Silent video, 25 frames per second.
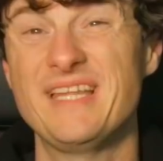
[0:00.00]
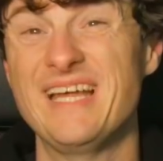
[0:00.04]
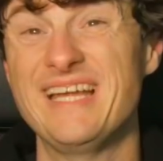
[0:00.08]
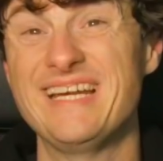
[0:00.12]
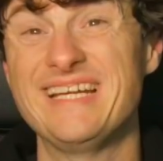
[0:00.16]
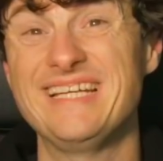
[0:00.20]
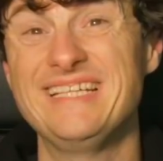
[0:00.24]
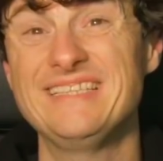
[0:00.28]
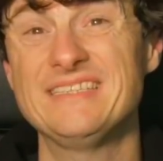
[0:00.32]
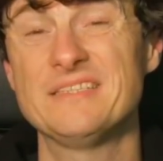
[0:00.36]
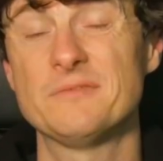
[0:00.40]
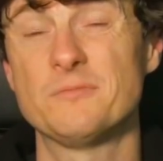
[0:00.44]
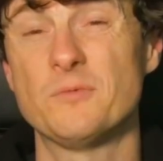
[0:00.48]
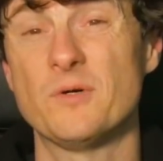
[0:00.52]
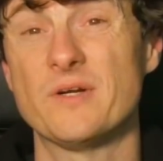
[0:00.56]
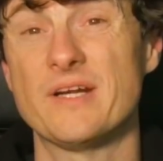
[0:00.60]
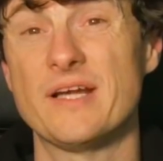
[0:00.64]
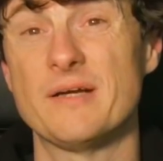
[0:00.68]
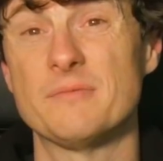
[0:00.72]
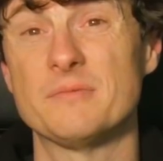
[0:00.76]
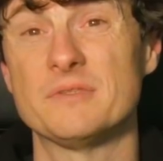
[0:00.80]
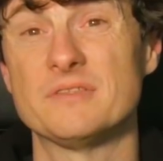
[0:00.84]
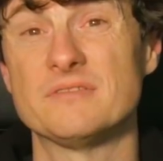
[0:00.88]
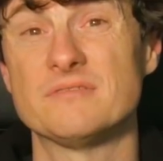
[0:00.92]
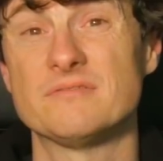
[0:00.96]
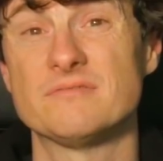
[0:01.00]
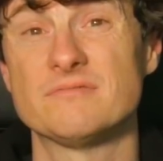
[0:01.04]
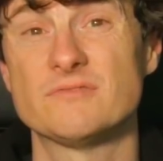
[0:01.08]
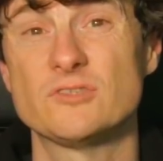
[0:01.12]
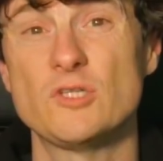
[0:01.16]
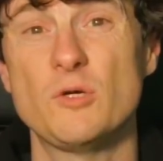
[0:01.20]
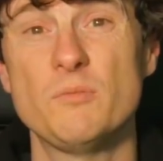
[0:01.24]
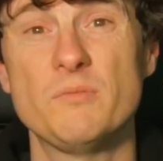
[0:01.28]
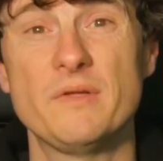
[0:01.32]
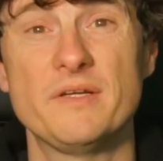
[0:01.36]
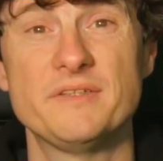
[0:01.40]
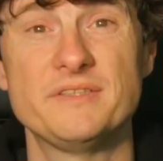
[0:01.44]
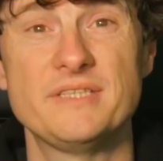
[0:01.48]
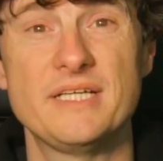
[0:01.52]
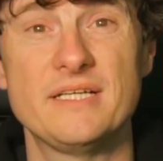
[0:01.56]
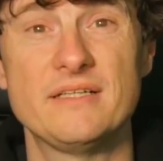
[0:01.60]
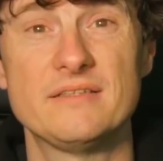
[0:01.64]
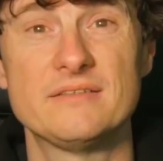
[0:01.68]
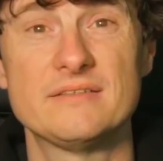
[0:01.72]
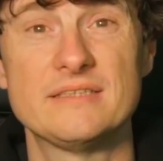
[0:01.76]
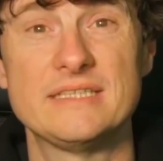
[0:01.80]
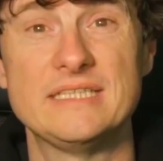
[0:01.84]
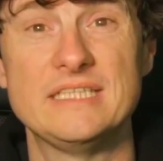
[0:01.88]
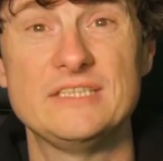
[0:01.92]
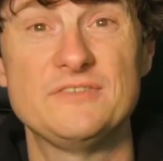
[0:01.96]
that isn't what happened. Tom
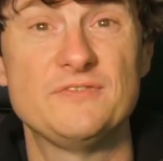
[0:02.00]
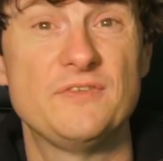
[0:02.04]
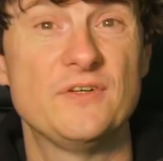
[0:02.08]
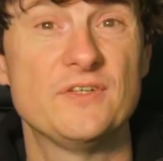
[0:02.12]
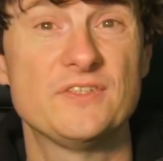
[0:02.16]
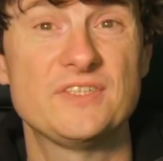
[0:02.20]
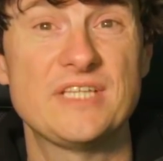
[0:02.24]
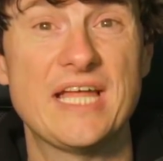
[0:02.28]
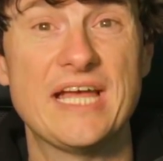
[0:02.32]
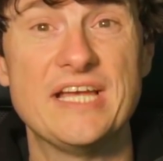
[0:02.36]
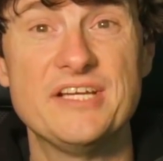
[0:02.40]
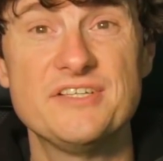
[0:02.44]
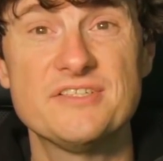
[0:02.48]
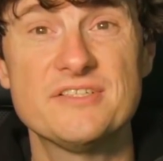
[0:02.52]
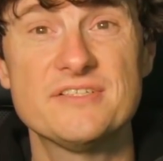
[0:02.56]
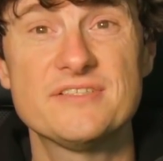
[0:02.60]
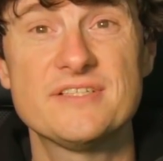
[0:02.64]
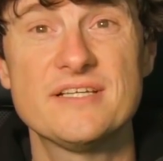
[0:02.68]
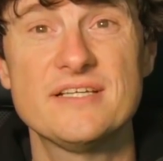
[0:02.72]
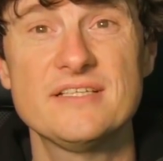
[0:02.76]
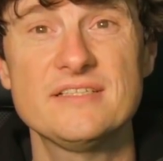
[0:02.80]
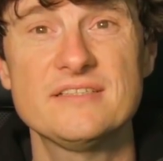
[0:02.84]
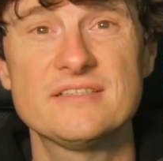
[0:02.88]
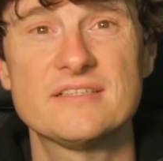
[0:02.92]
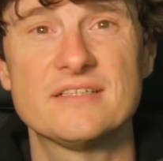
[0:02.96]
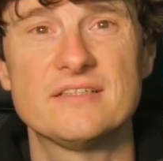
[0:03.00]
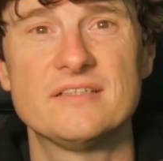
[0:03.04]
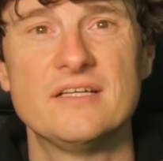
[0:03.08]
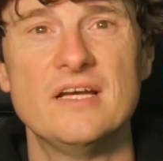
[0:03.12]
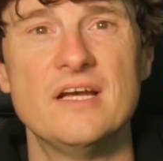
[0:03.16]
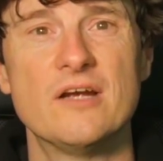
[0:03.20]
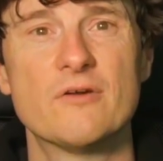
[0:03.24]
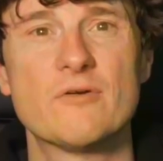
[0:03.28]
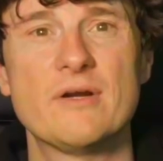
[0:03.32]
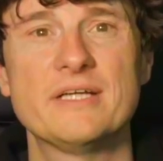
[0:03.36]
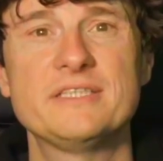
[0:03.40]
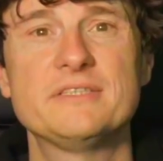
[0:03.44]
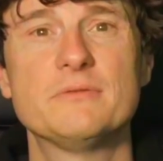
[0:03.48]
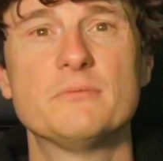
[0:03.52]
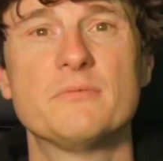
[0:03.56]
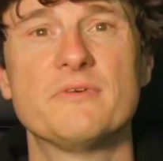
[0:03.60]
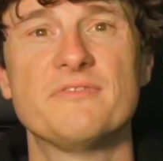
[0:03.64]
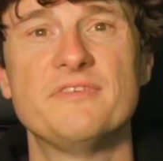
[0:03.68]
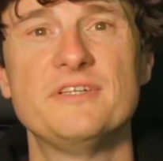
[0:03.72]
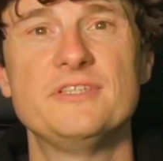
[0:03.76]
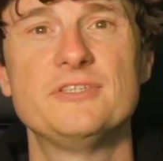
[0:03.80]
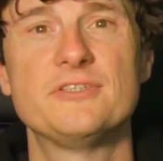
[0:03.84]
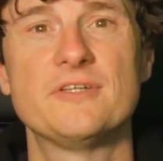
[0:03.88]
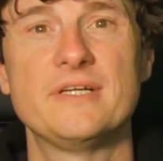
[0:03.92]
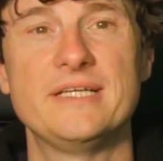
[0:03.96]
Blundell in his first Asian test and Rachin
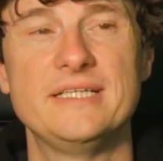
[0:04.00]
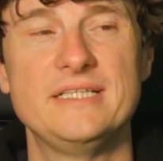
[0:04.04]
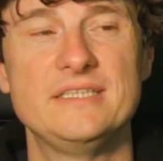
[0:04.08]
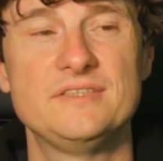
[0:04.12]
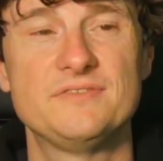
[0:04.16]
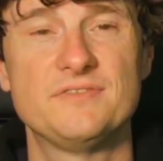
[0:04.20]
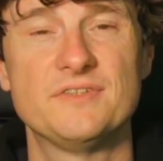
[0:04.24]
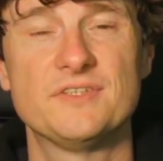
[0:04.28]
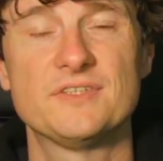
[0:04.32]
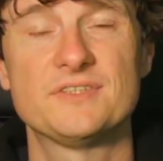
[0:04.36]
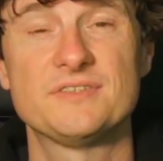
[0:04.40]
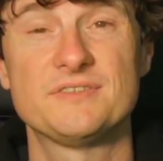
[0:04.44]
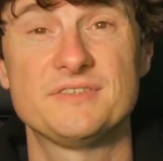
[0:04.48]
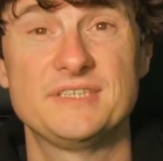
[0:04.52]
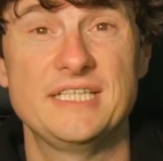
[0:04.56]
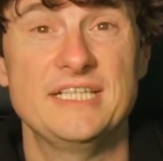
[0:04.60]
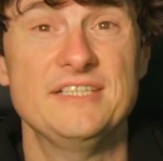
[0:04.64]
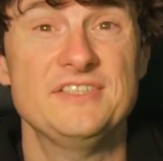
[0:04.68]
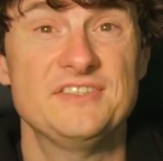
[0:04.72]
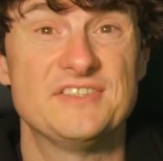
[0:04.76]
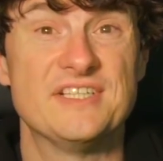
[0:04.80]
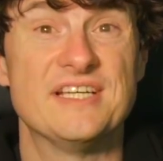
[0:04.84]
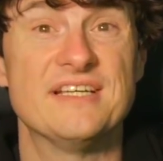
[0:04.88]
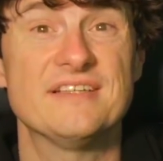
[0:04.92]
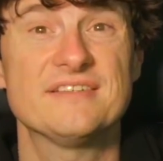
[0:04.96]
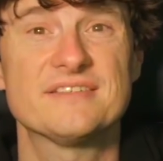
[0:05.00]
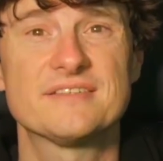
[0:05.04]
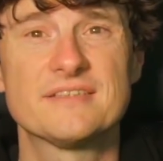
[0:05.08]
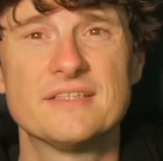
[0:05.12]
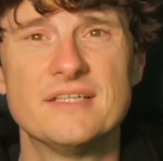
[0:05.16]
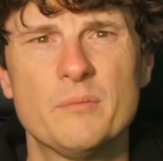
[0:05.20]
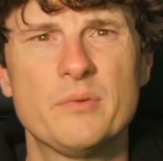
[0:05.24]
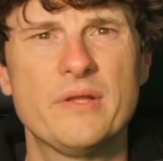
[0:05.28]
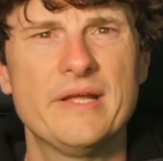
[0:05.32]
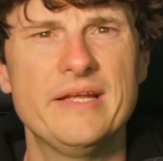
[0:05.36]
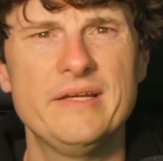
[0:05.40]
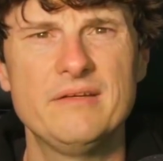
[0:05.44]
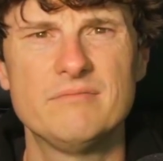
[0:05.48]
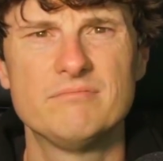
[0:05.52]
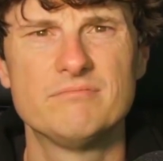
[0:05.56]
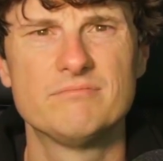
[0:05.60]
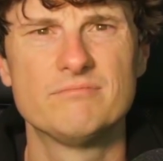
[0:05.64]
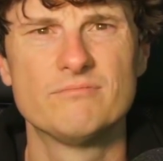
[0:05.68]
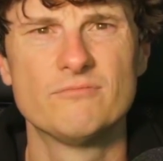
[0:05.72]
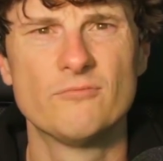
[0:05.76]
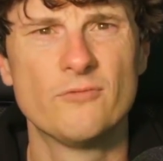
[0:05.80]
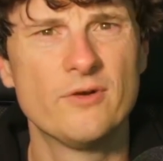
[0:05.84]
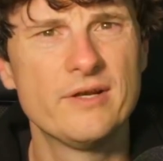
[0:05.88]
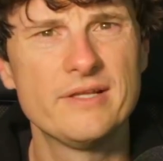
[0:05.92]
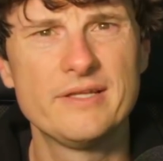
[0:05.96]
Ravindra in his first test played
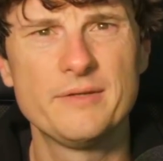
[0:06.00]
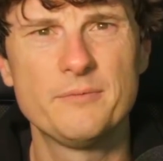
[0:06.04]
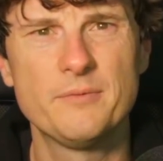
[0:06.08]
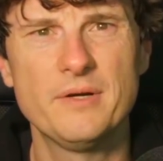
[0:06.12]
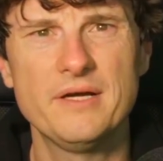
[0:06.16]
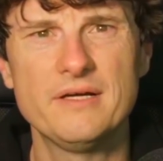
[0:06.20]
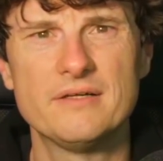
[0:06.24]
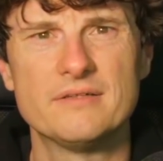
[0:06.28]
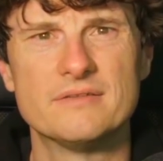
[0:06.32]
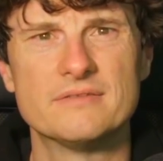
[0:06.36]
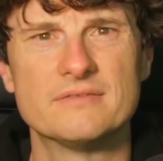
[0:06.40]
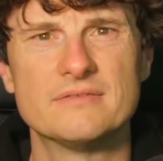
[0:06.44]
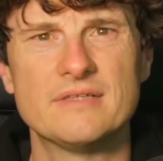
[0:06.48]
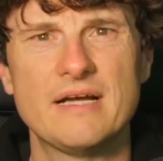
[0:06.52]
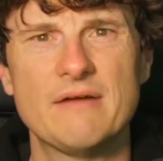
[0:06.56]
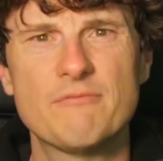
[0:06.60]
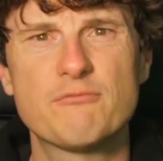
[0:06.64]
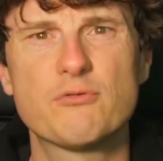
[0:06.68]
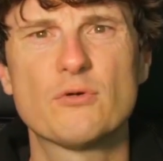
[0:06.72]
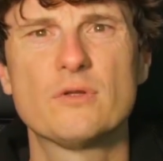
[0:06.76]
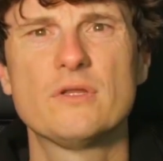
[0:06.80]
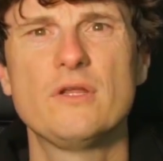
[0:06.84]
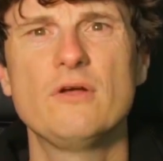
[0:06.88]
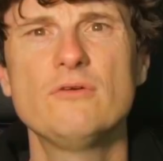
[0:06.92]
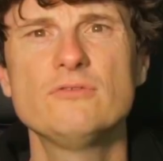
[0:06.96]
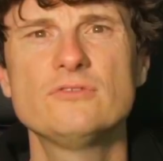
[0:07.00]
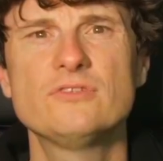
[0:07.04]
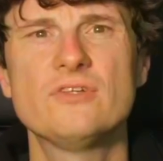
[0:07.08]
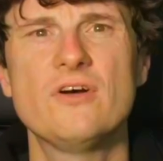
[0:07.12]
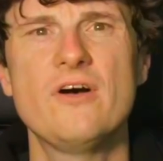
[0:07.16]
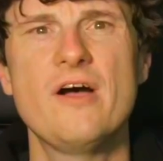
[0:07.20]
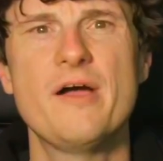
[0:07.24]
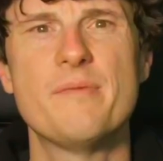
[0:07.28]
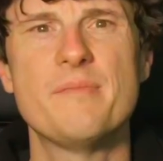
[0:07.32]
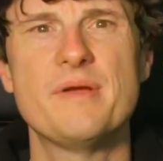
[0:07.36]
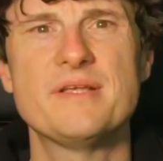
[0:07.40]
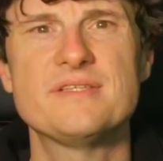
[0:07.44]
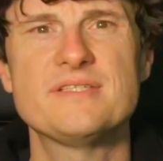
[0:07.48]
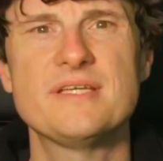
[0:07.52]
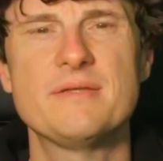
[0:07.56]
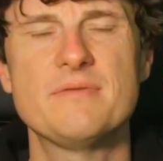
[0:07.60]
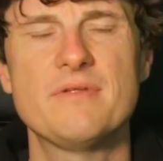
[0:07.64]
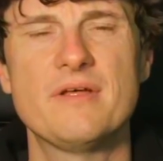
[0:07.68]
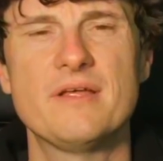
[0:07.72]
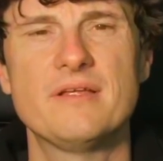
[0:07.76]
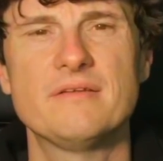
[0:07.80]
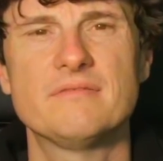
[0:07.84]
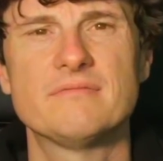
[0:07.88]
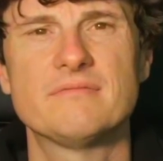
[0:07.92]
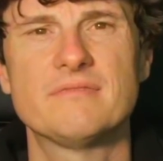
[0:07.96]
really well. And for a long time it seemed
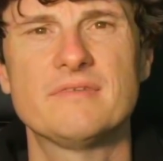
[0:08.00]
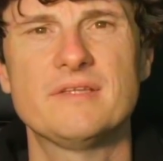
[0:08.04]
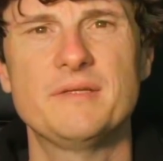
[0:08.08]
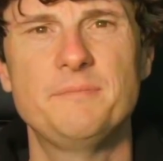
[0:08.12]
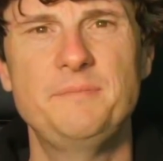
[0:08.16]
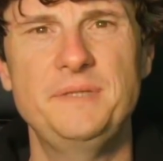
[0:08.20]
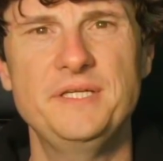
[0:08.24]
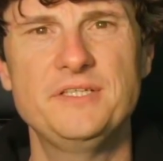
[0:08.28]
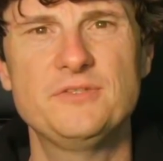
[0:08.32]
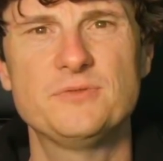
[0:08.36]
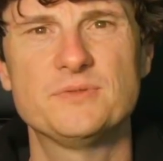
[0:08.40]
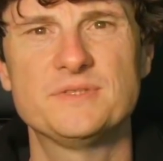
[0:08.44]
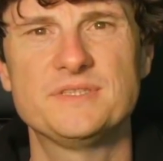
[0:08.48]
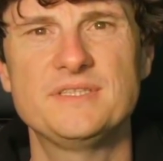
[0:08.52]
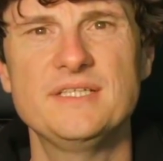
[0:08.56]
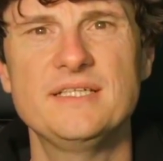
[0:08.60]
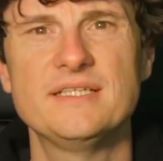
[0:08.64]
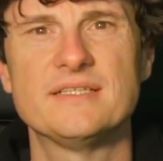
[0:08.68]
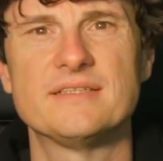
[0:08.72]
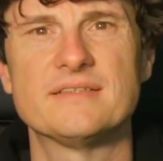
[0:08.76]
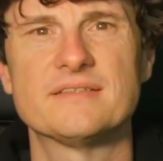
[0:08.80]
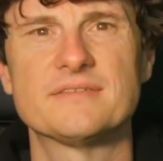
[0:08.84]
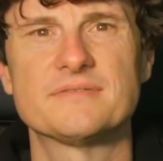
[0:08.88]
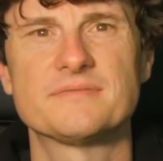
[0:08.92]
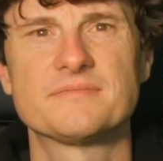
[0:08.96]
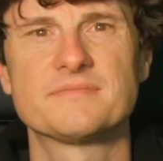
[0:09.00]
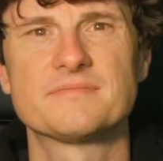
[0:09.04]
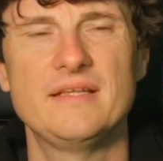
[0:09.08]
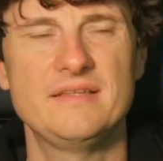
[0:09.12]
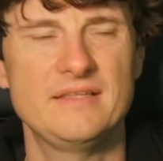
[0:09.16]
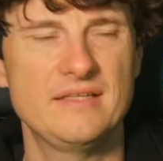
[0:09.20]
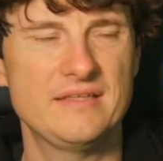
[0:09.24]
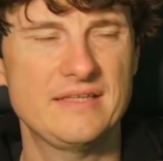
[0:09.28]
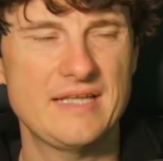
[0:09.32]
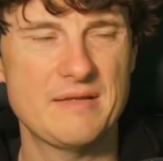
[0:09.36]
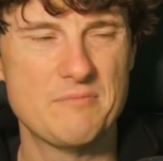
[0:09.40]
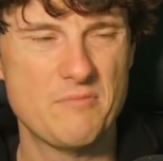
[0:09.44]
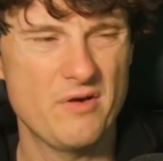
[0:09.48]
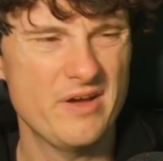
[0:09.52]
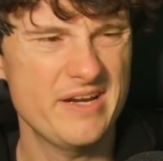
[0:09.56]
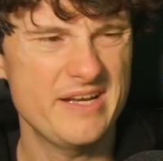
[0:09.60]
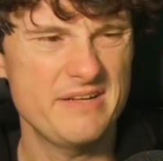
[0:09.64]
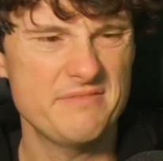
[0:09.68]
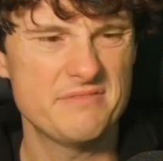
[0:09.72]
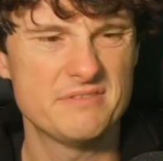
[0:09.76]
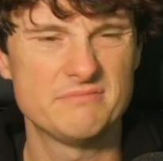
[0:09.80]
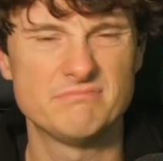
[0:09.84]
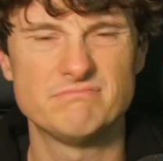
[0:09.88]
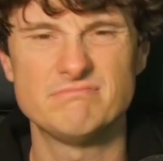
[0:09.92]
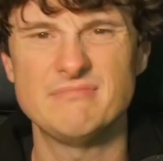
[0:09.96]
like the pitch was dead and that they might
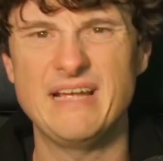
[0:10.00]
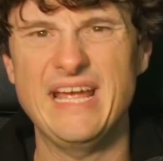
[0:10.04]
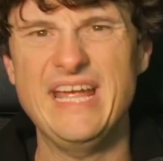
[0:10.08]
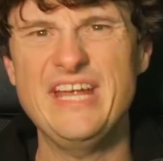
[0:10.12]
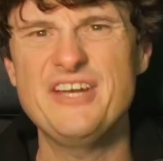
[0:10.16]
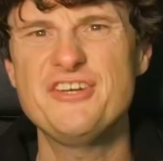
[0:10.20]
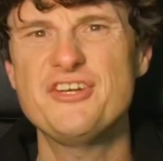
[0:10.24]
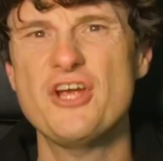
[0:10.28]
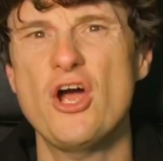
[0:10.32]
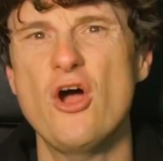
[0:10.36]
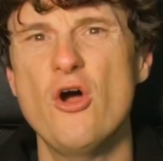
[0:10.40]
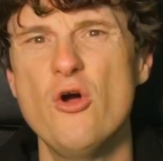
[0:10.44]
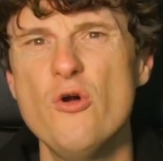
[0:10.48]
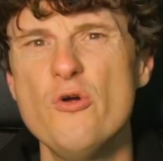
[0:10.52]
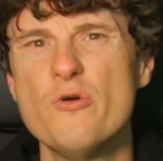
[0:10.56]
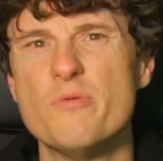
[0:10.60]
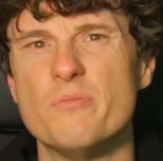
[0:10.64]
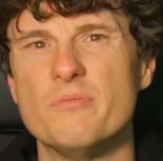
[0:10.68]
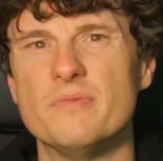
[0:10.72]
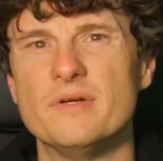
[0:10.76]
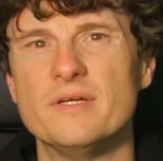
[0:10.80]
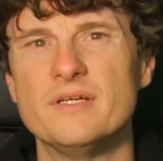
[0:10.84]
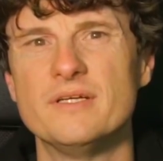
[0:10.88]
even edge home.